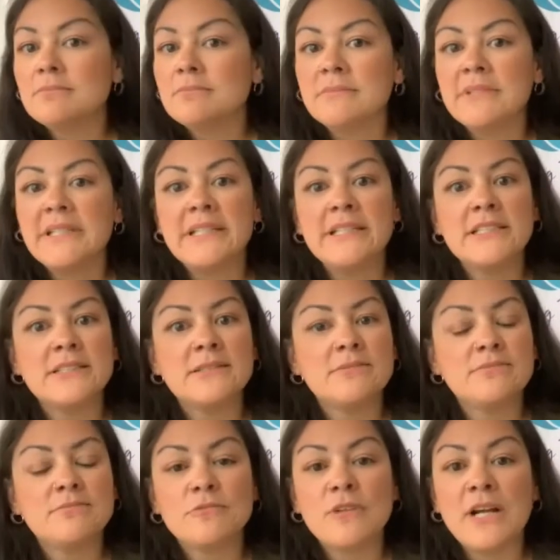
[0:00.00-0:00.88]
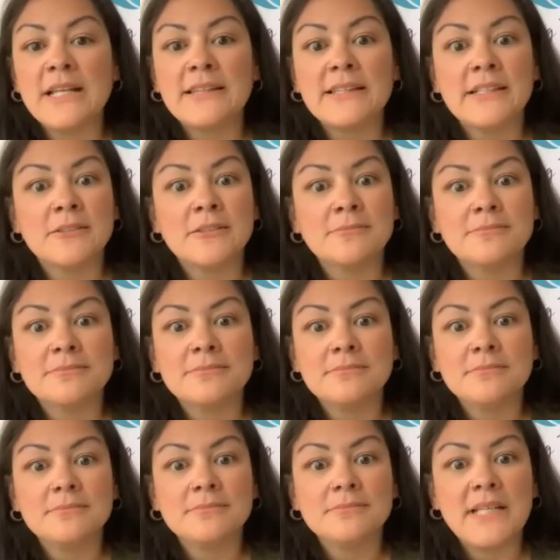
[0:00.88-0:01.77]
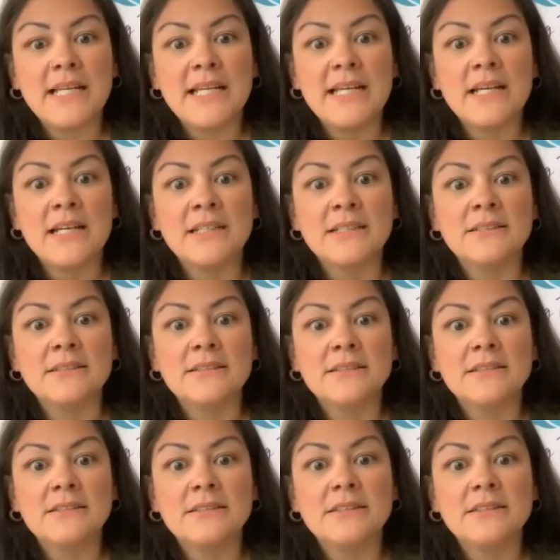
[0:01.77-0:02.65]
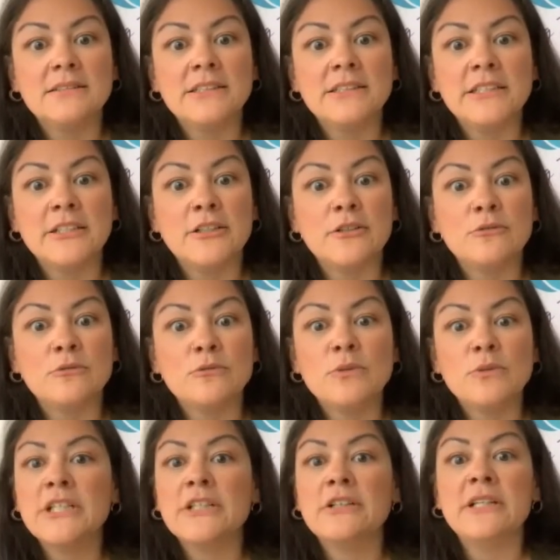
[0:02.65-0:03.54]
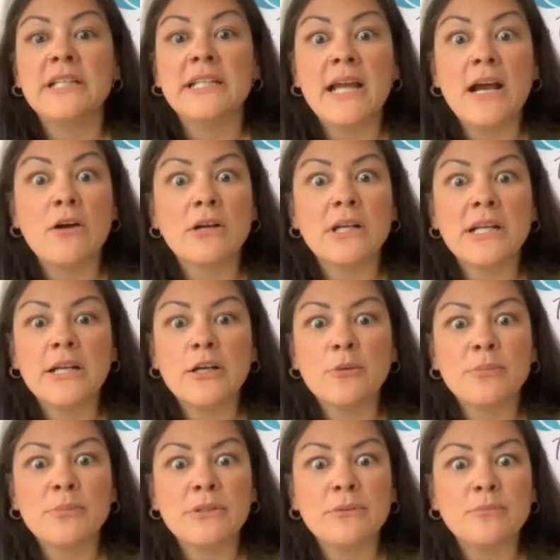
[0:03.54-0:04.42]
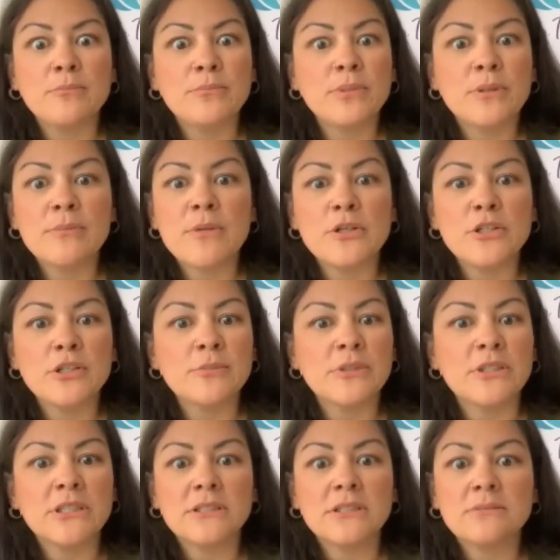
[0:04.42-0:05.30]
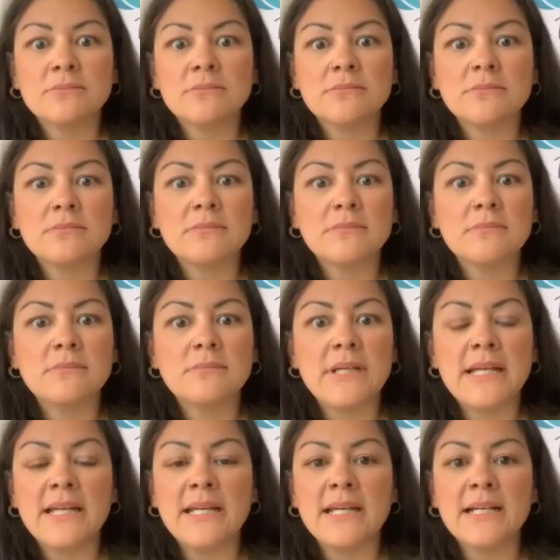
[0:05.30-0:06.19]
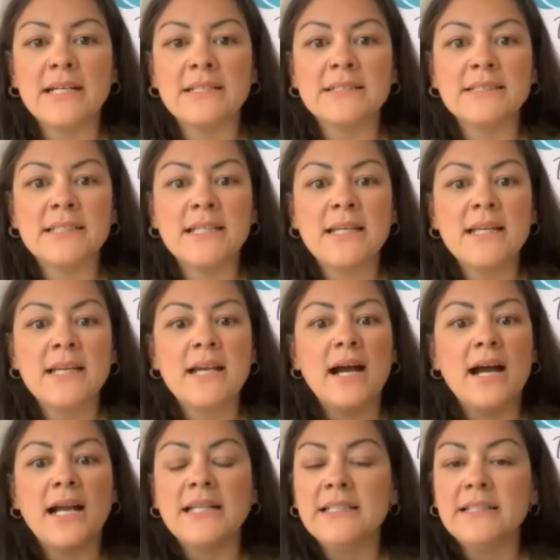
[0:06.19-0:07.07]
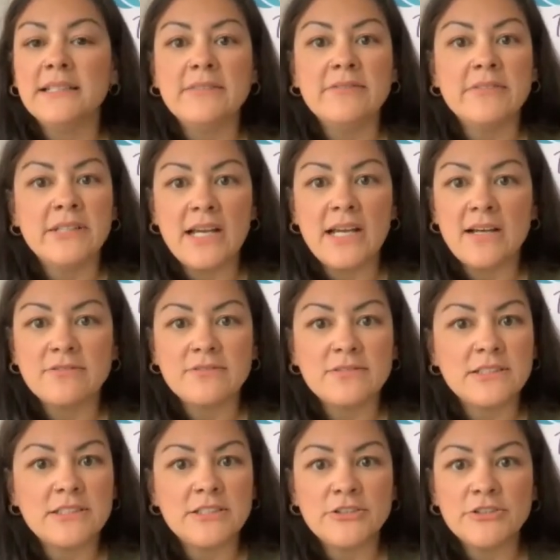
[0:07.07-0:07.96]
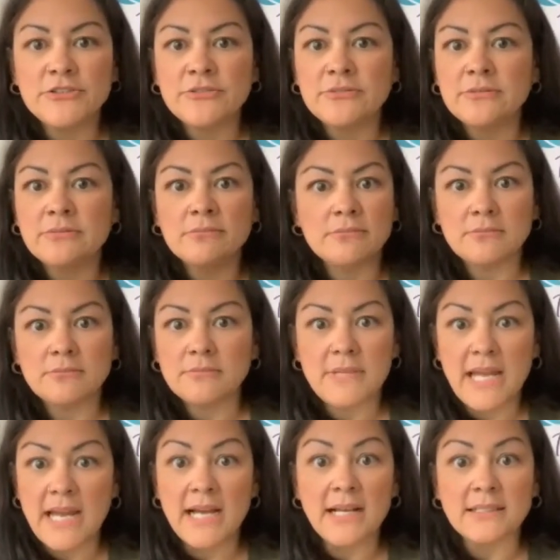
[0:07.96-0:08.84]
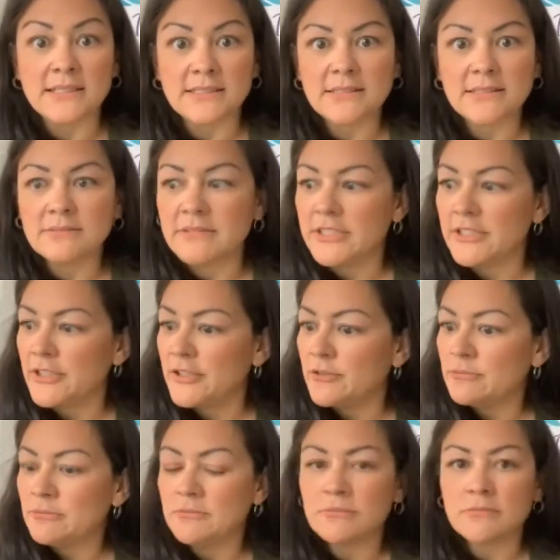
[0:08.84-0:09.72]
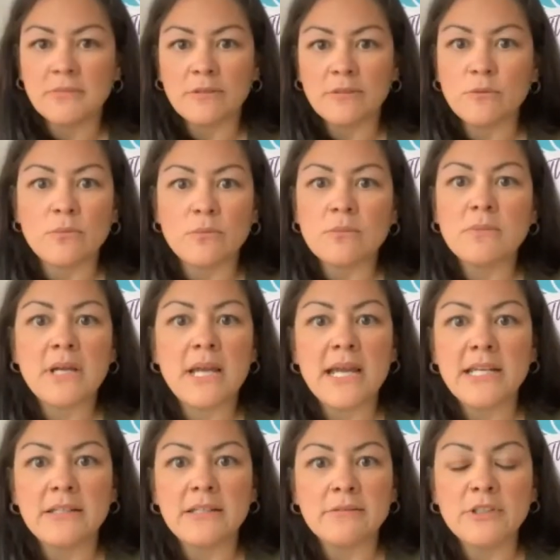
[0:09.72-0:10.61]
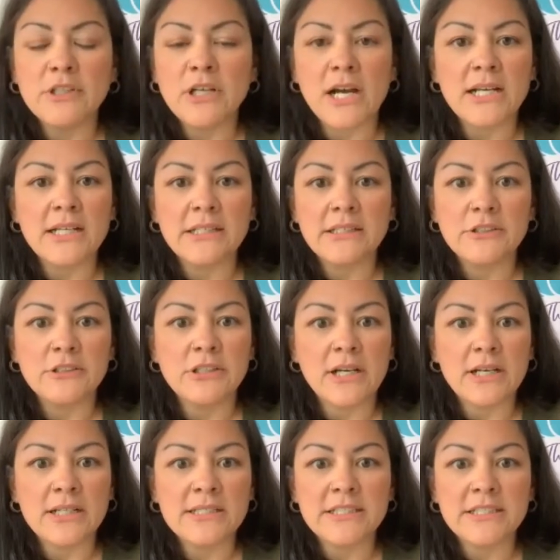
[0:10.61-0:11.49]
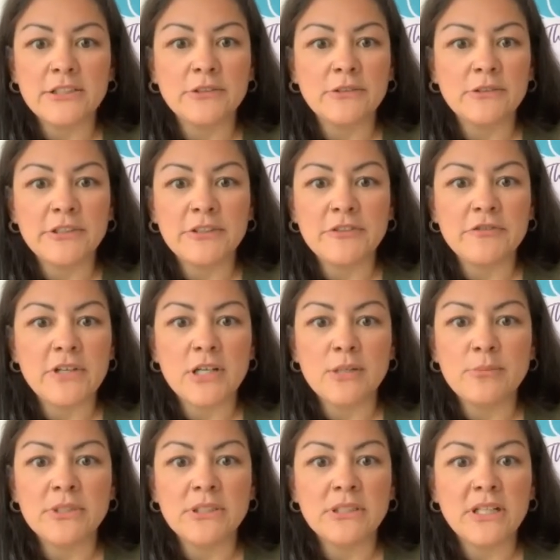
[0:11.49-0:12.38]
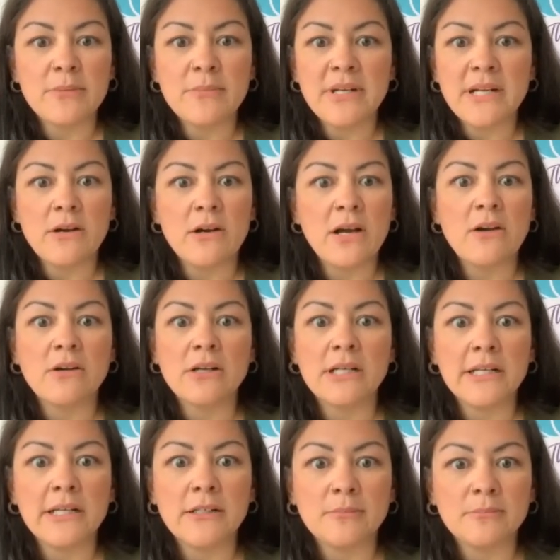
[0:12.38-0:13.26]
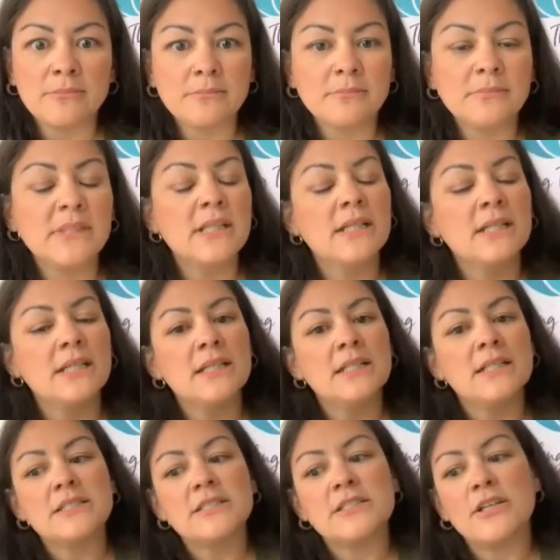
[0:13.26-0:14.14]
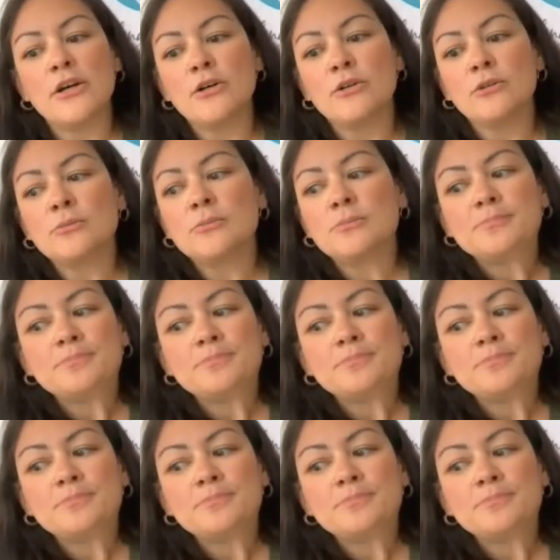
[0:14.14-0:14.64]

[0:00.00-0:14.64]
he's right there. And, what do you need? How can I help you promote your book? And I didn't even have to ask, hey, I see you've got a book coming out. How can I help? So,